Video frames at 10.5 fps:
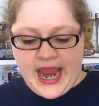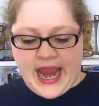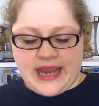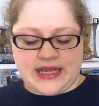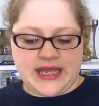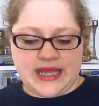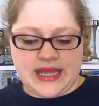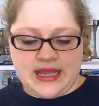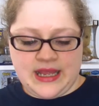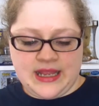And
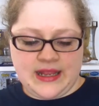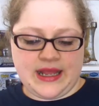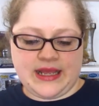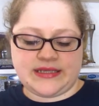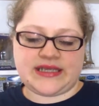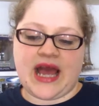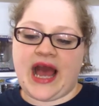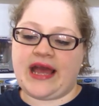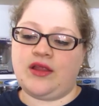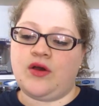he is
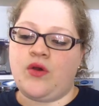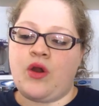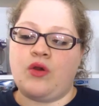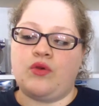Kylo